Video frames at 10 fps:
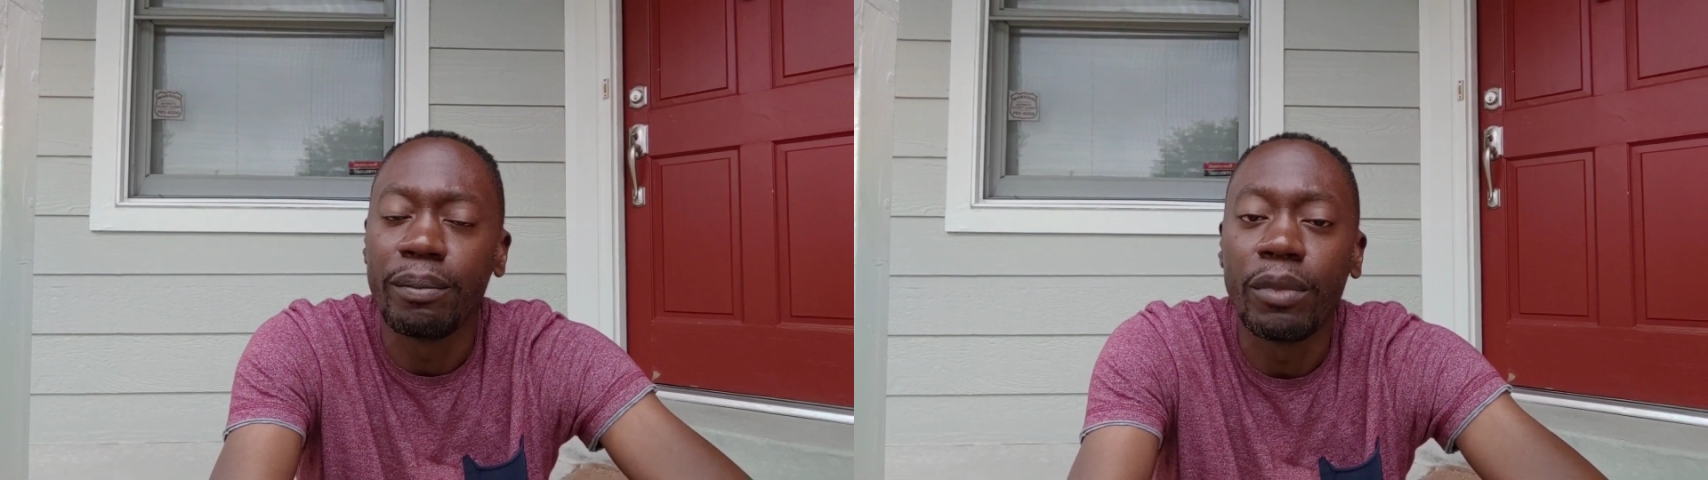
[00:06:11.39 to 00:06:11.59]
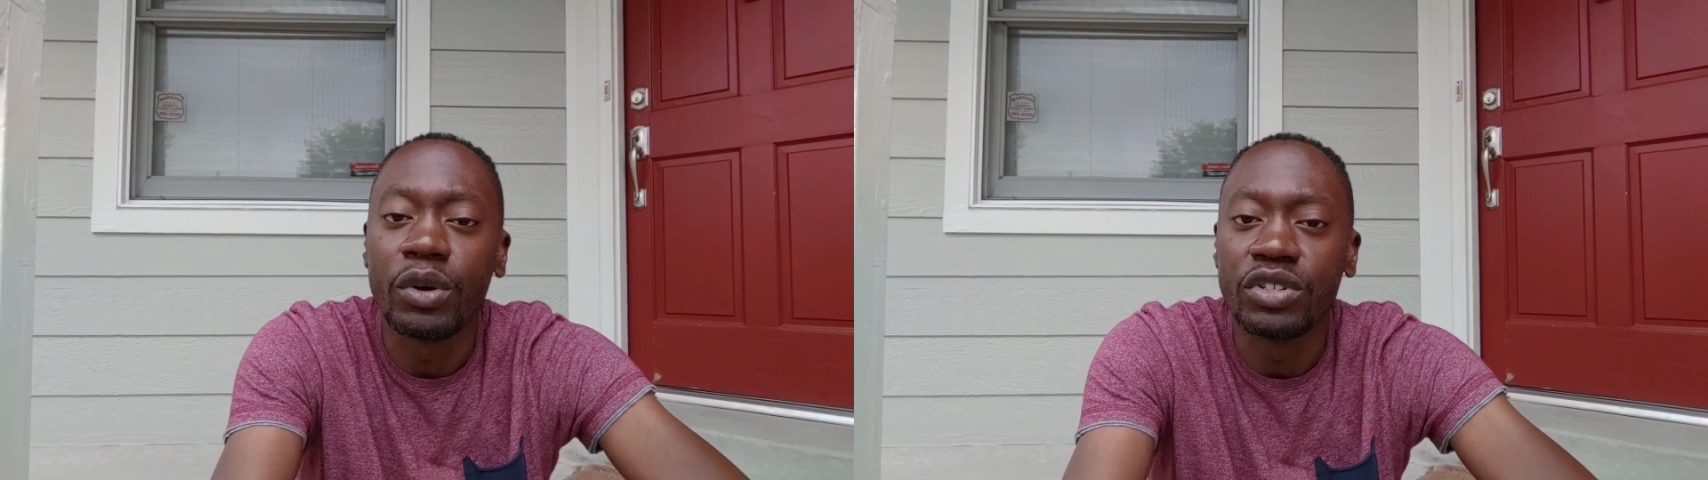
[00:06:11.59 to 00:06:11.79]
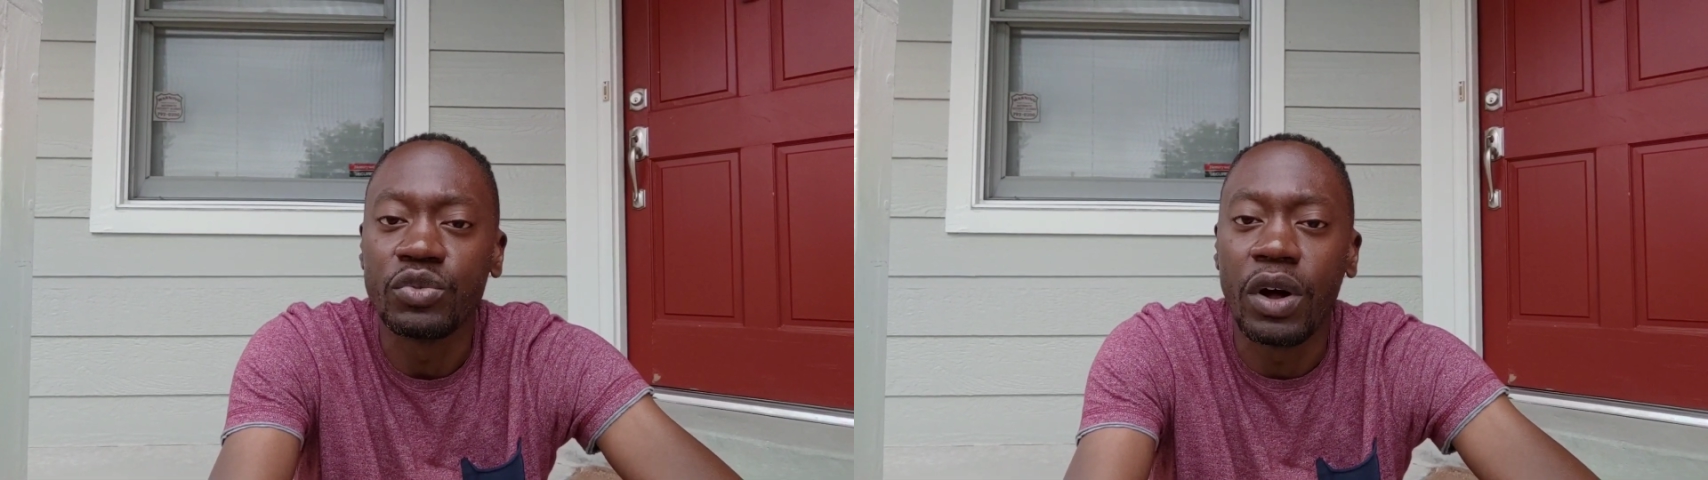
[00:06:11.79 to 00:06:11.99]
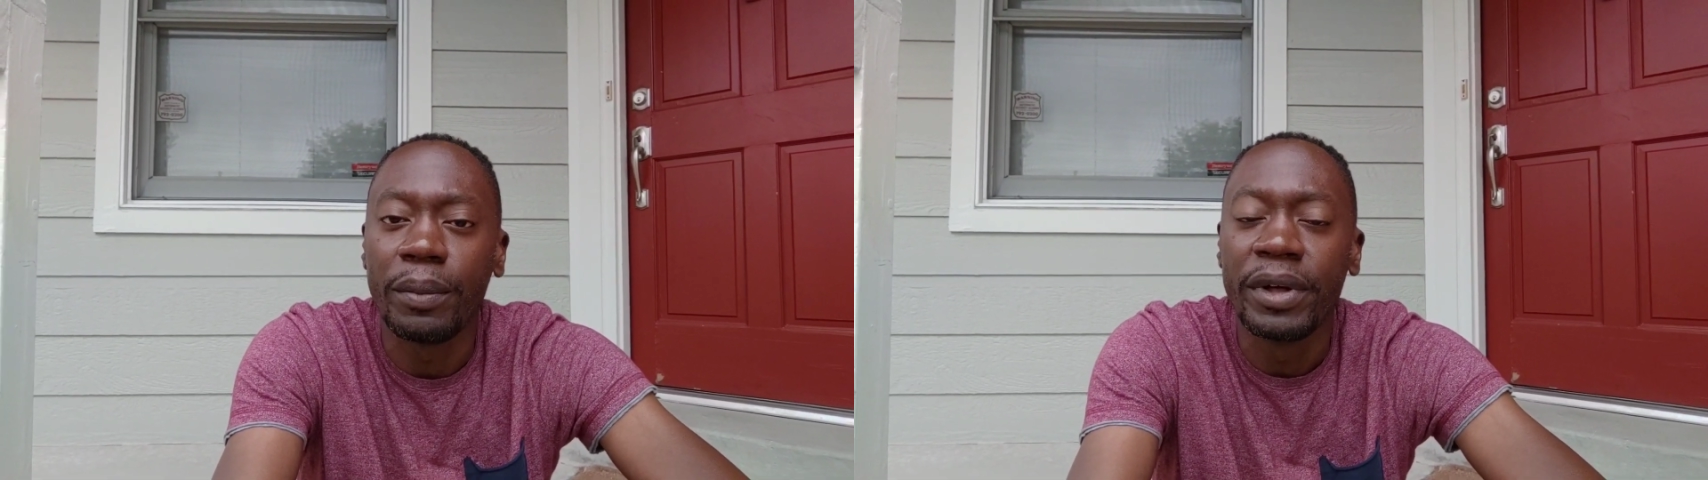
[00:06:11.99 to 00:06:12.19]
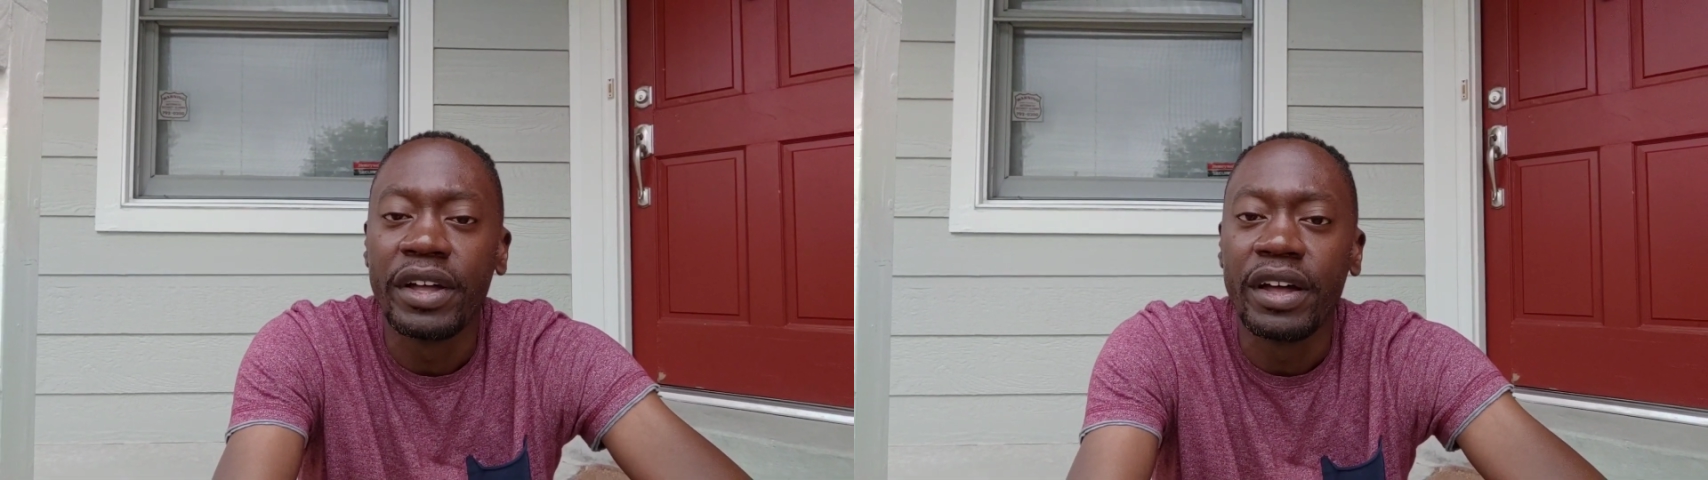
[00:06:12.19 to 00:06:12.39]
motor swap,